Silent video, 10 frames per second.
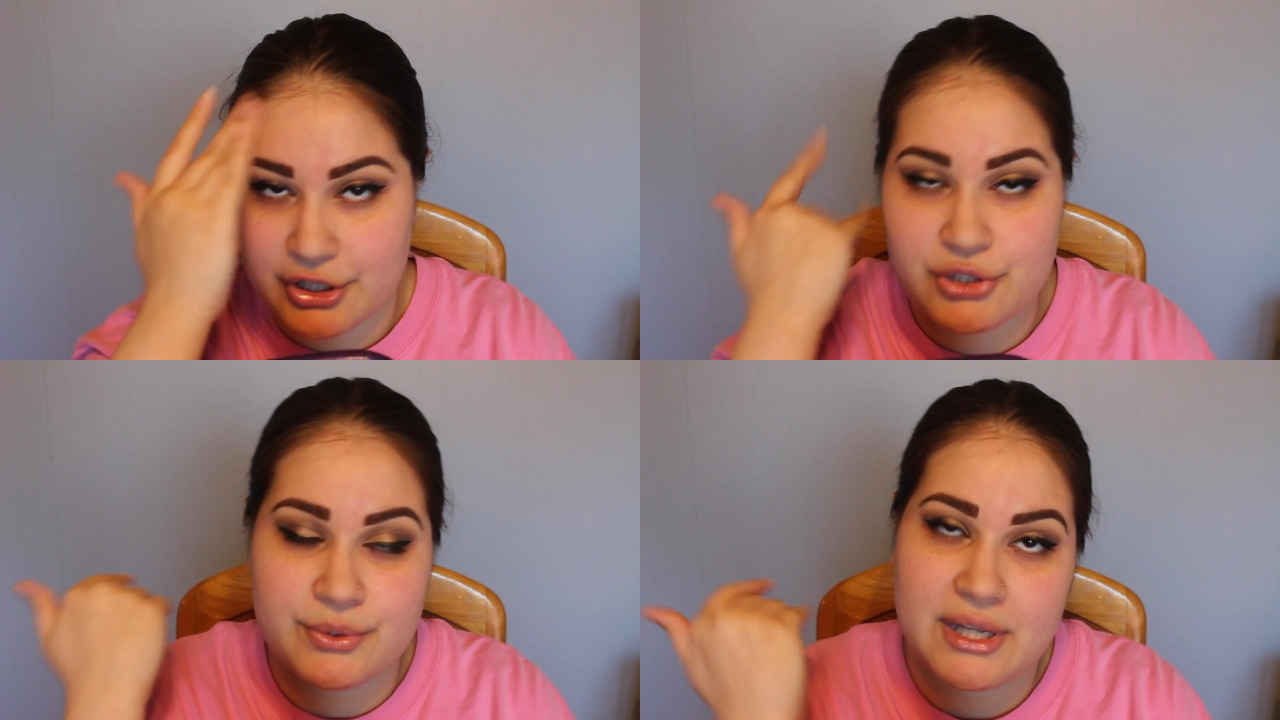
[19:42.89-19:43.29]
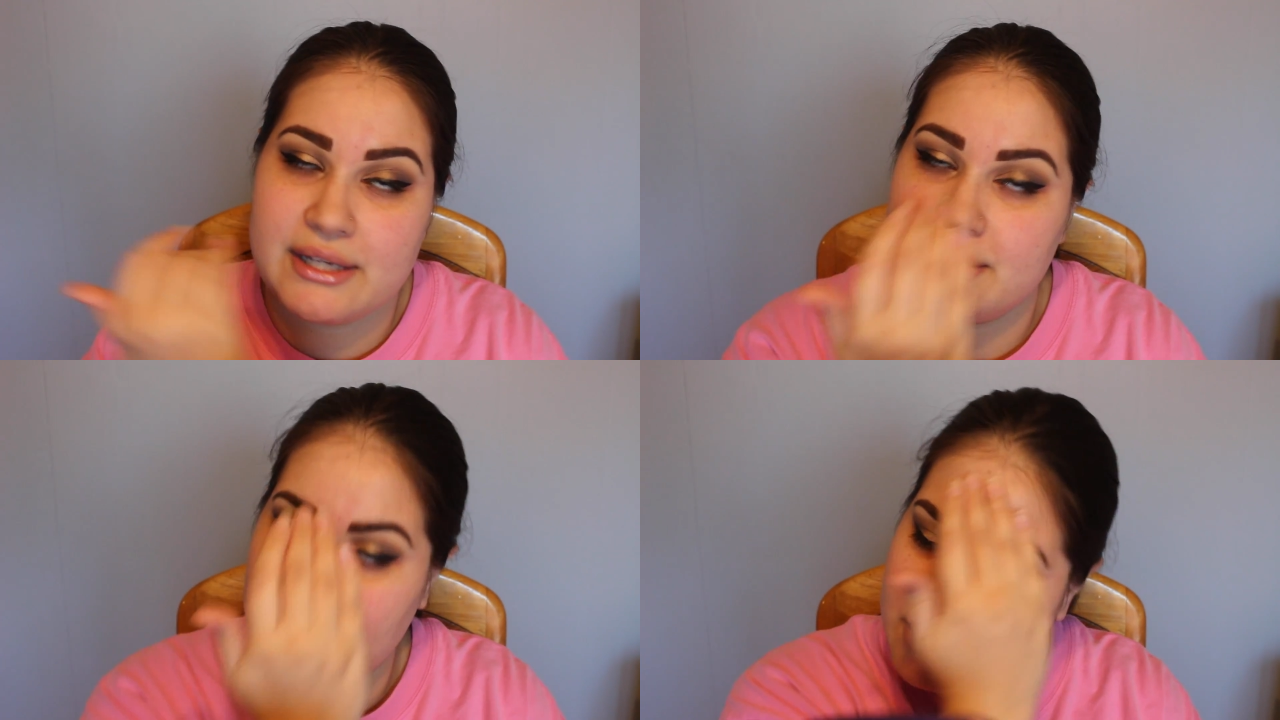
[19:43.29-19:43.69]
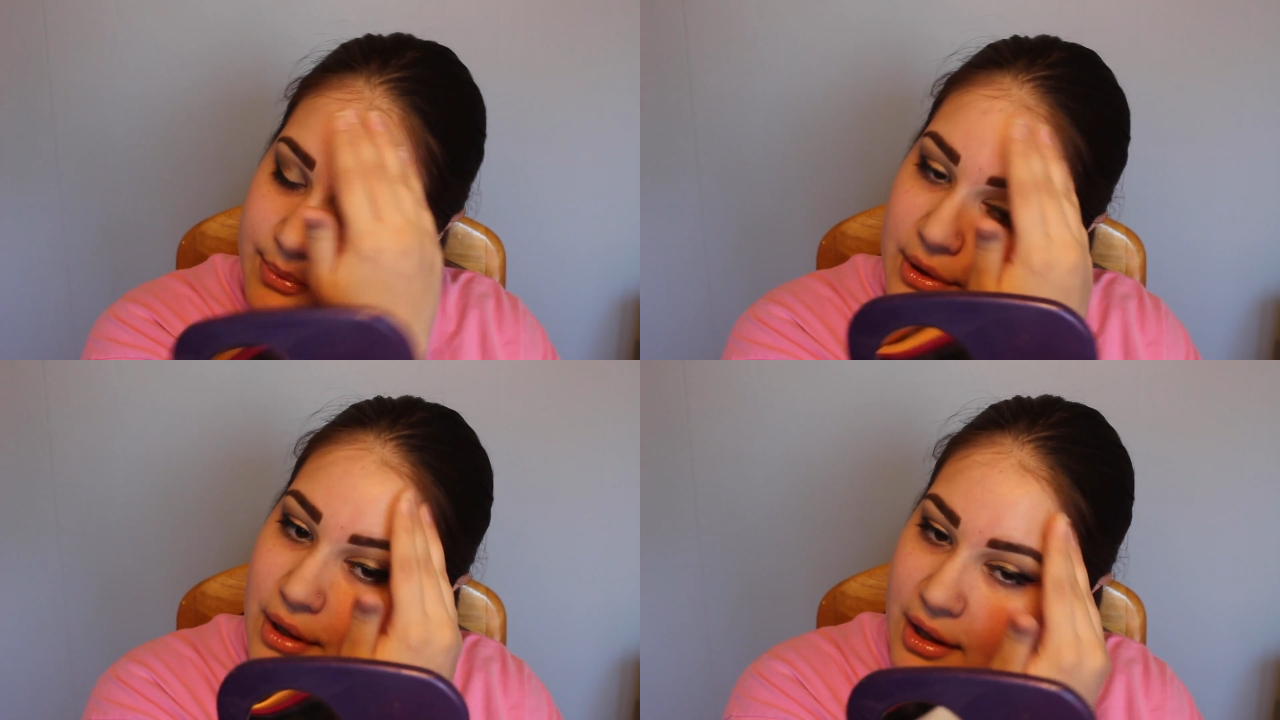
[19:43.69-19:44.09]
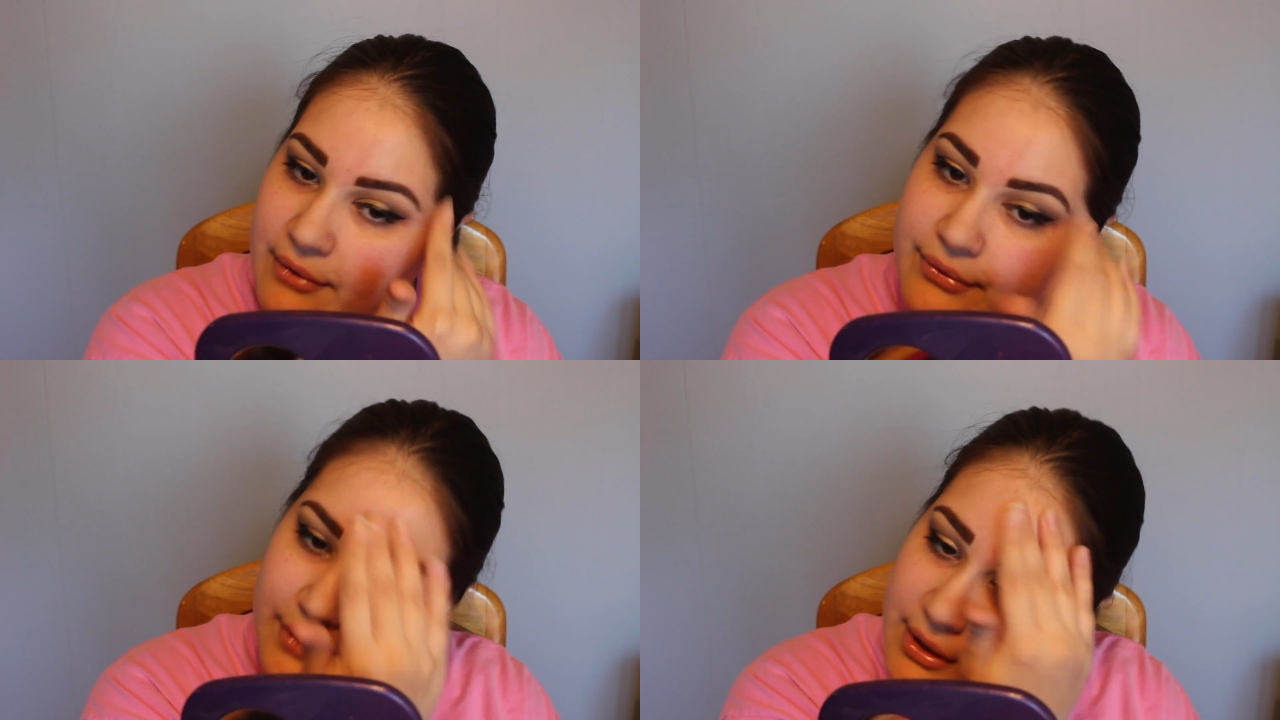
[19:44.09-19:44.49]
she was asking how to spell
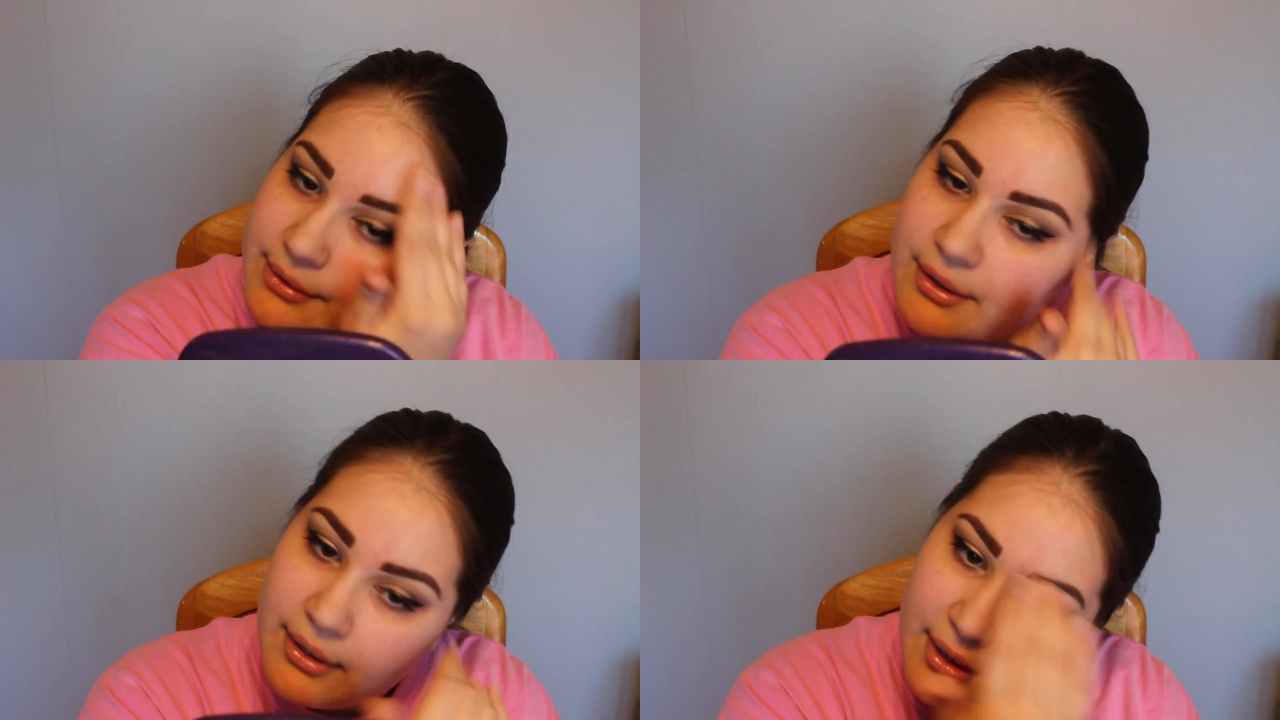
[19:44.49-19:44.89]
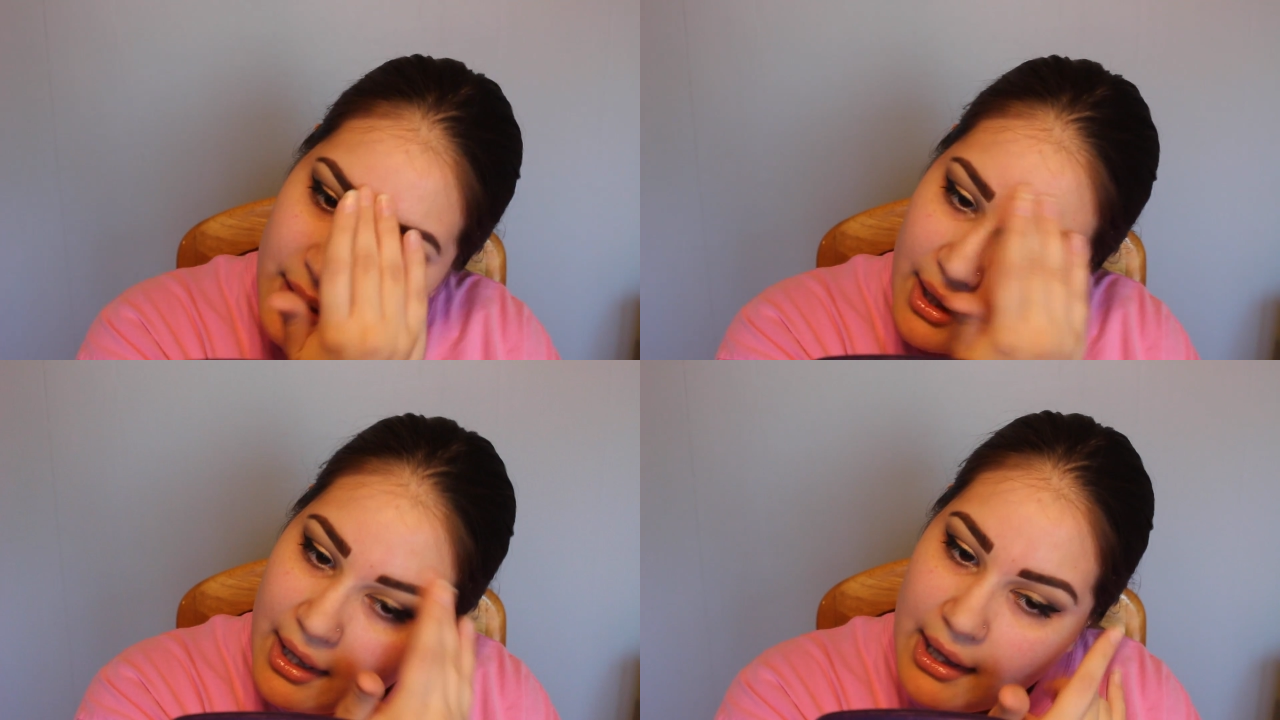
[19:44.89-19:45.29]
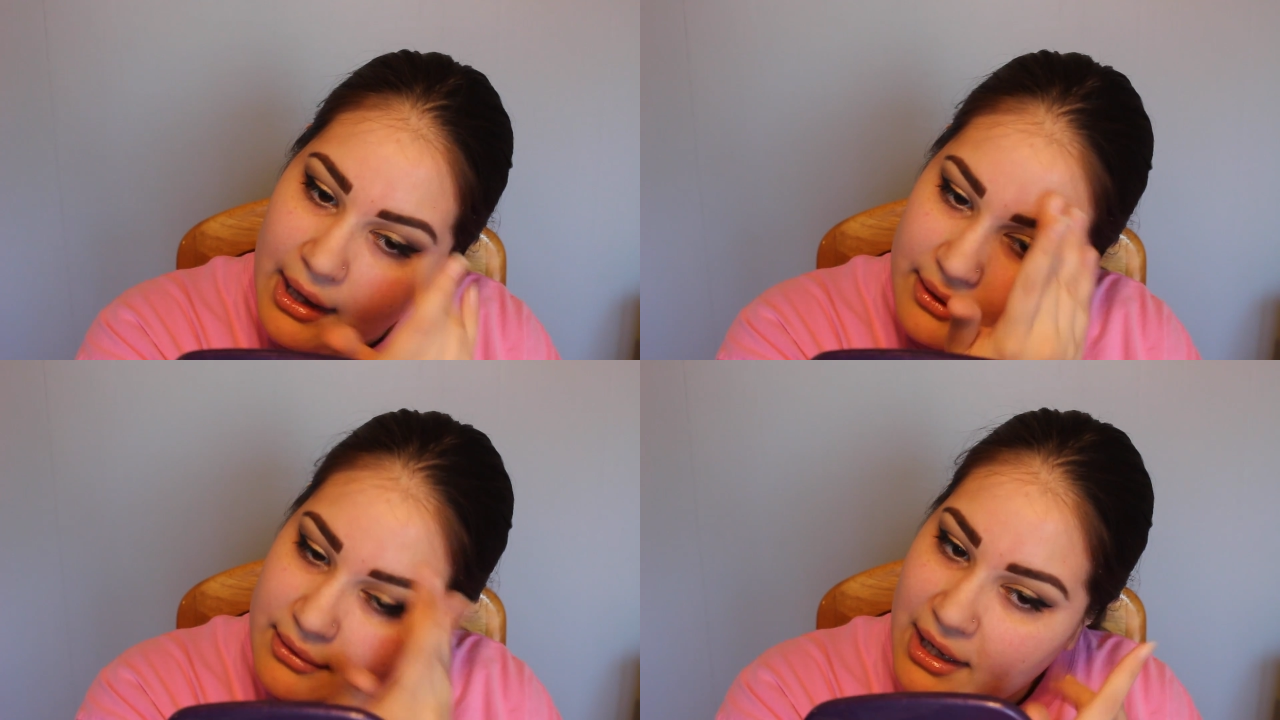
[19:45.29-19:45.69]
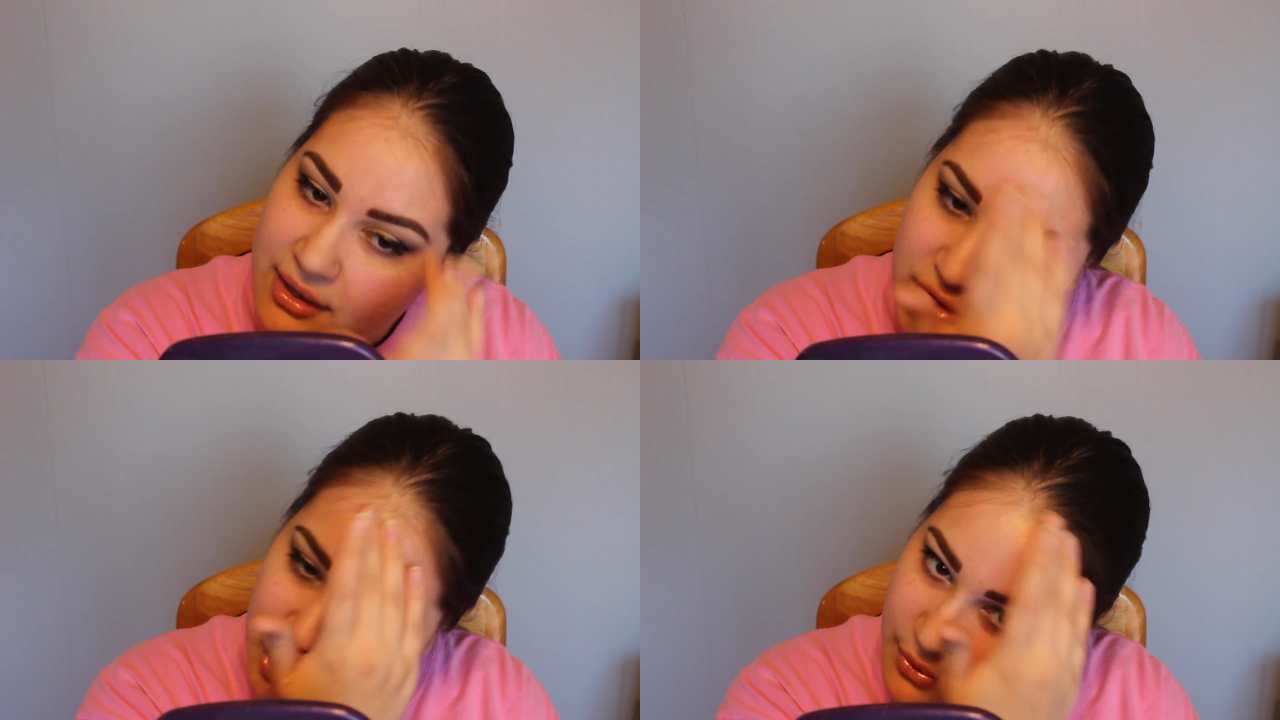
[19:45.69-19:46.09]
love and I
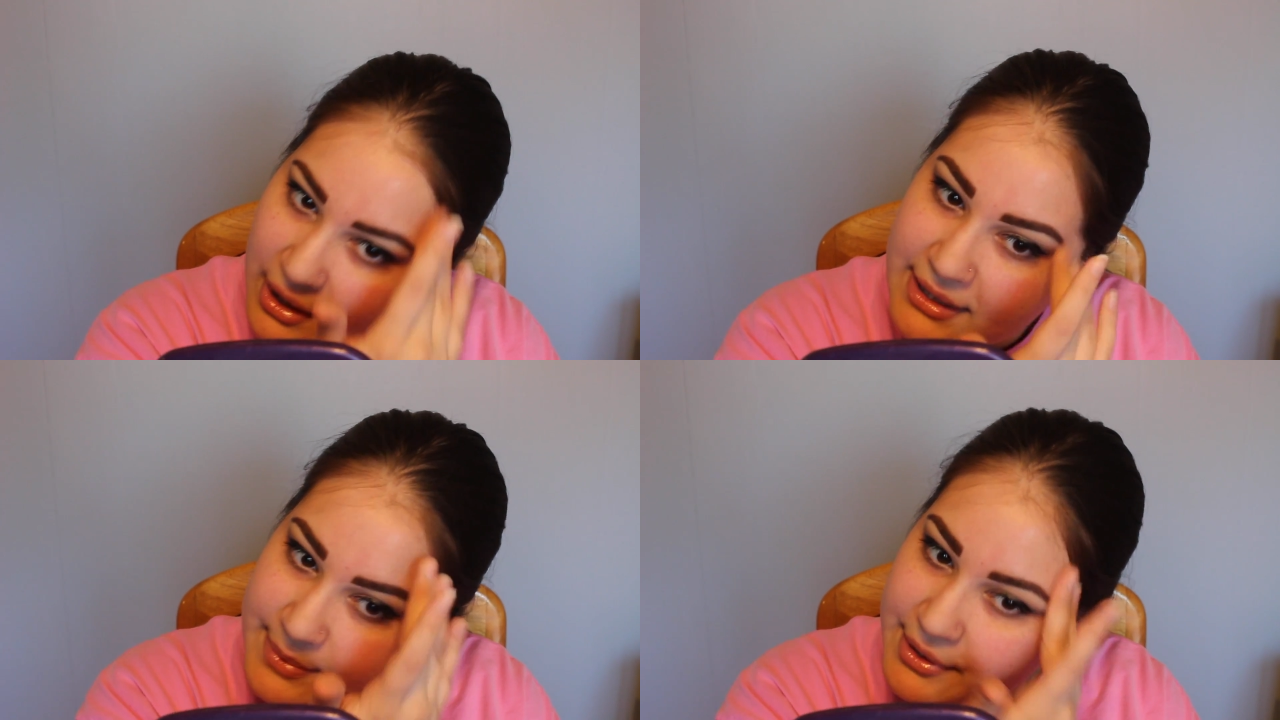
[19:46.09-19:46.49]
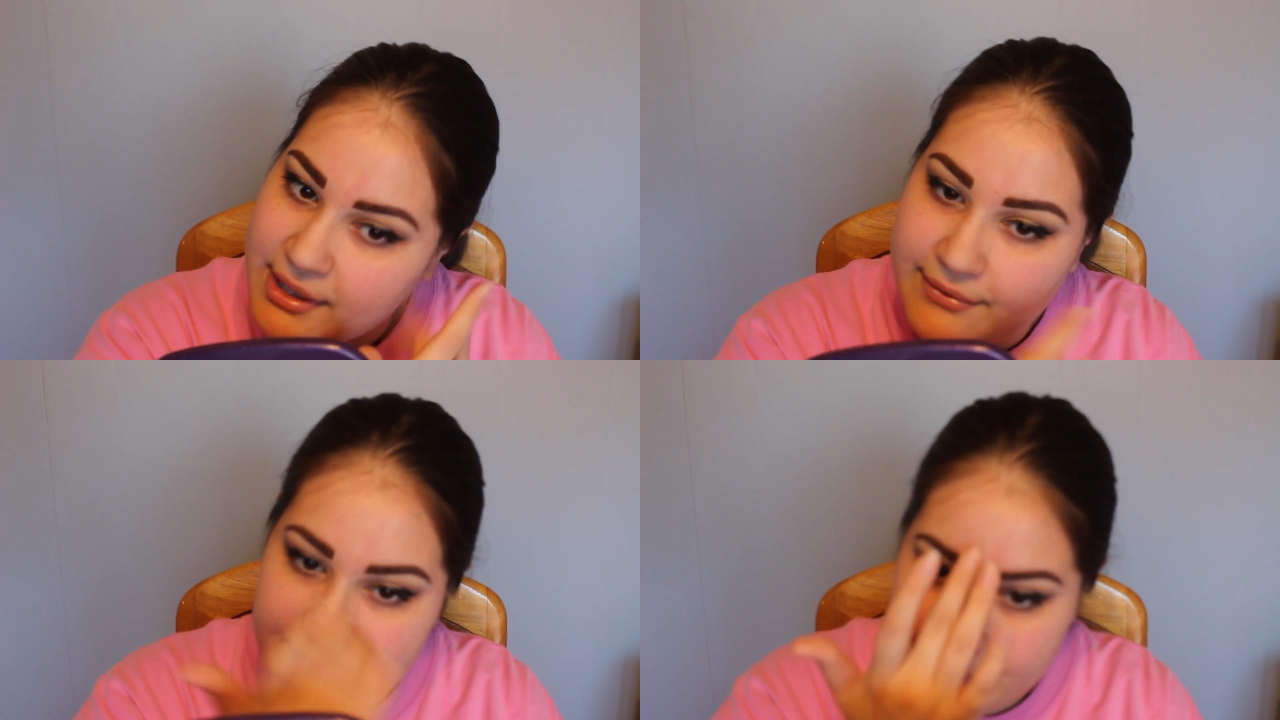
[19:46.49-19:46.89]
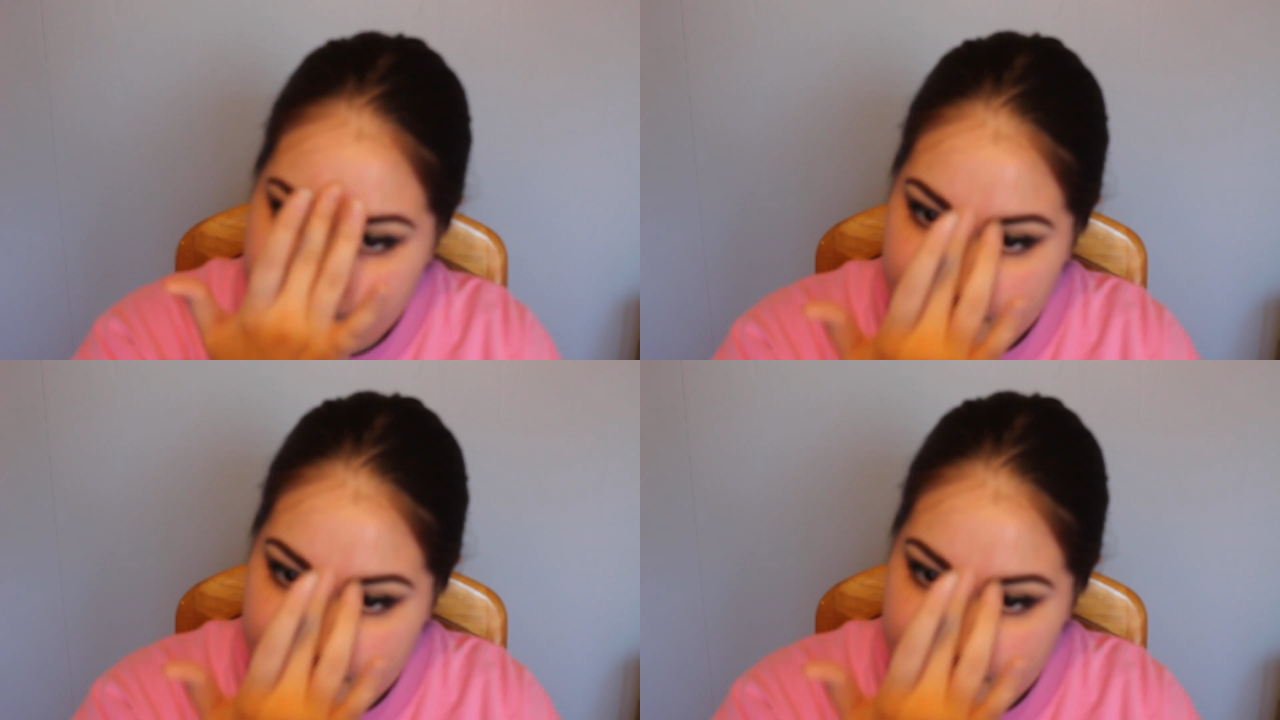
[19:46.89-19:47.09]
had to show her how to spell love.